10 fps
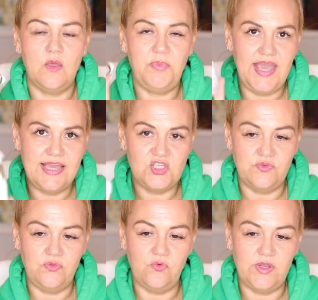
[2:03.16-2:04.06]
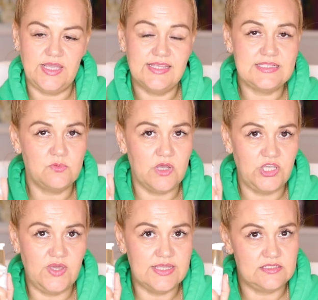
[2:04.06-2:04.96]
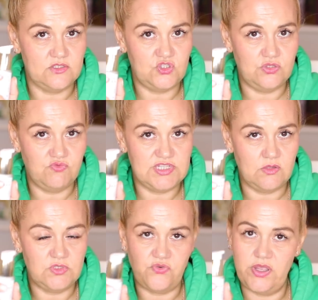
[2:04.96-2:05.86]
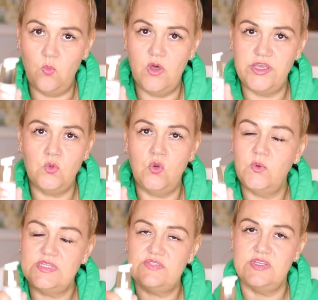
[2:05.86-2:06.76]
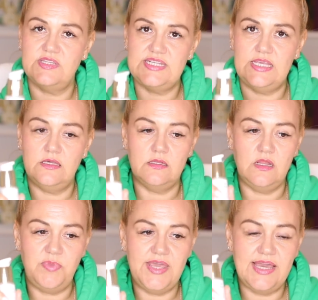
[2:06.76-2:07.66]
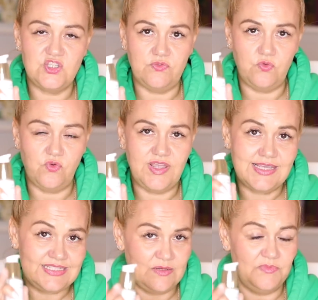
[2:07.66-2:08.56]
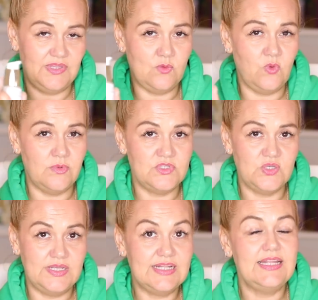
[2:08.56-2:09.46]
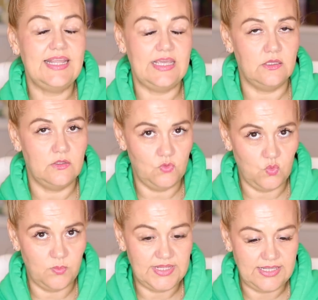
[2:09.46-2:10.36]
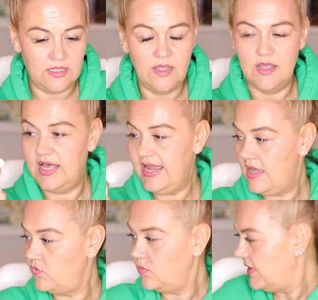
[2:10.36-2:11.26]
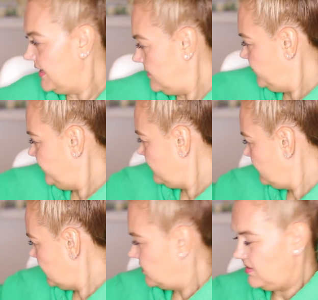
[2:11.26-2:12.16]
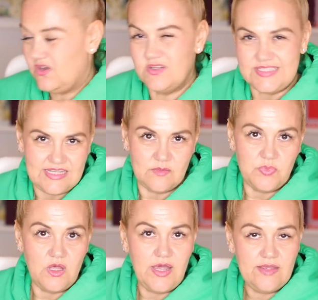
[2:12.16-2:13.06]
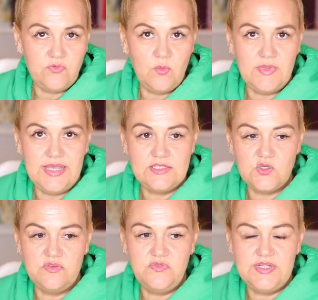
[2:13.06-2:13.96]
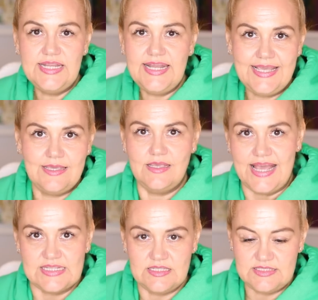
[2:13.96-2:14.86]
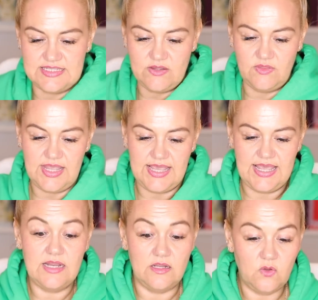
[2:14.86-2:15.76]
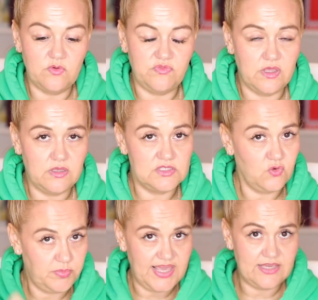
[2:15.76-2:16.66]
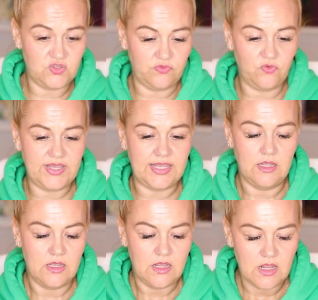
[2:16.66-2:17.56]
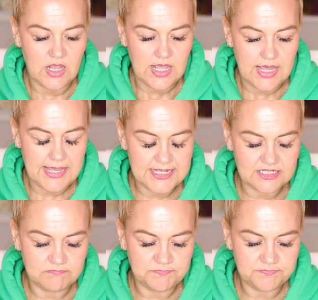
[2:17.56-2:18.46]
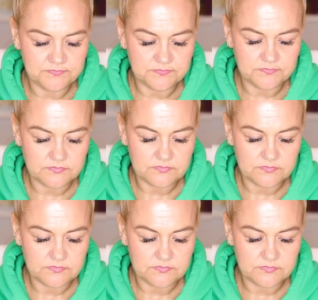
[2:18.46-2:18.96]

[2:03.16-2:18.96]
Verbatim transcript: a pH of 3, this is why you get such good results for it and why you'll always feel the tingle. A pH of 3 is something that we would do in clinic normally. I have all my, you can't see them, but I have all my sort of clinic acids down there and a lot of those are a pH of 3. Um,